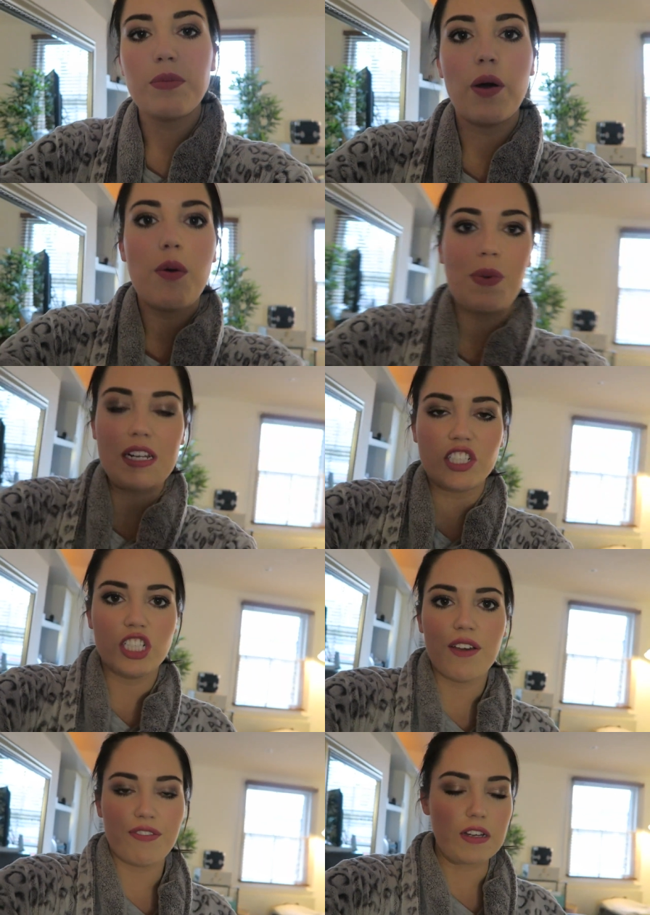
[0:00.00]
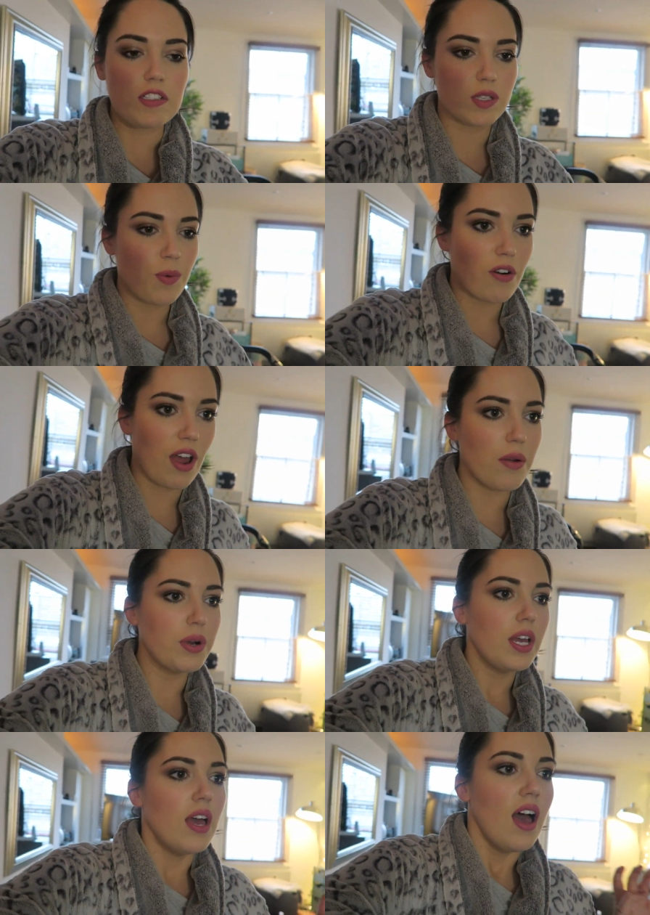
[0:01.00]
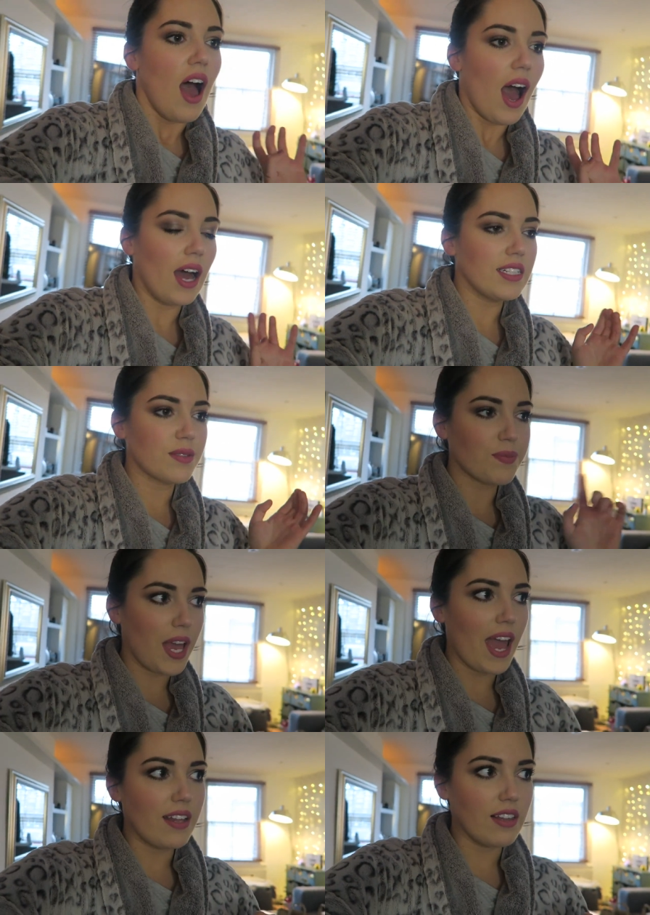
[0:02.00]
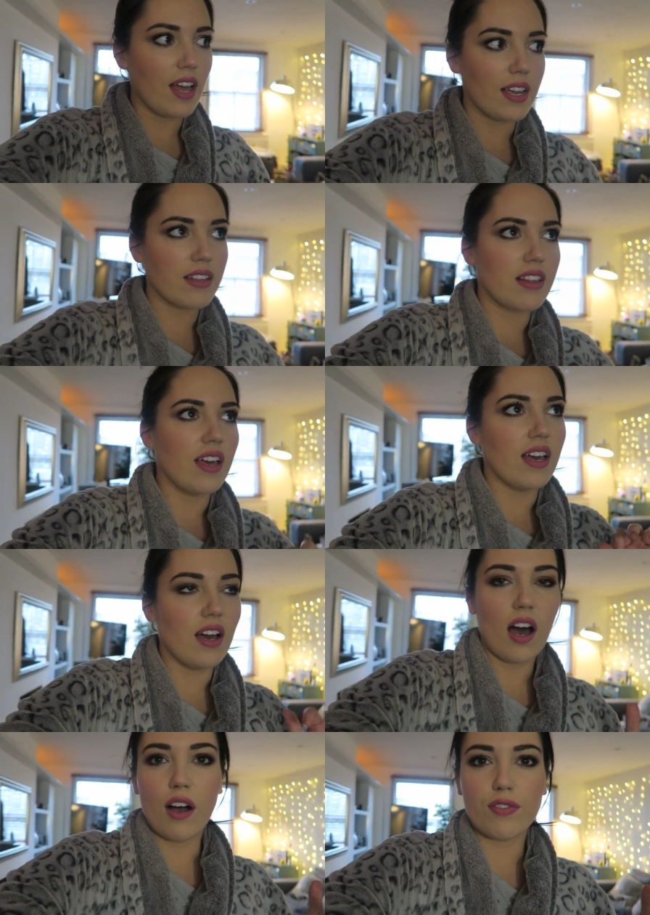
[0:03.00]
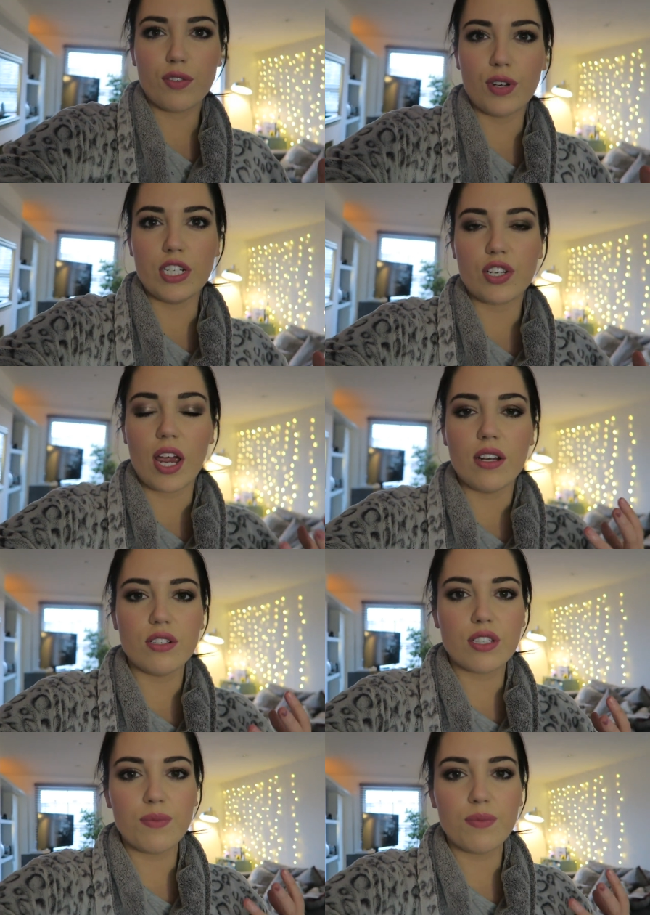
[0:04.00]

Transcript: I'm going back to Sheffield tomorrow and I'm getting like the half three train or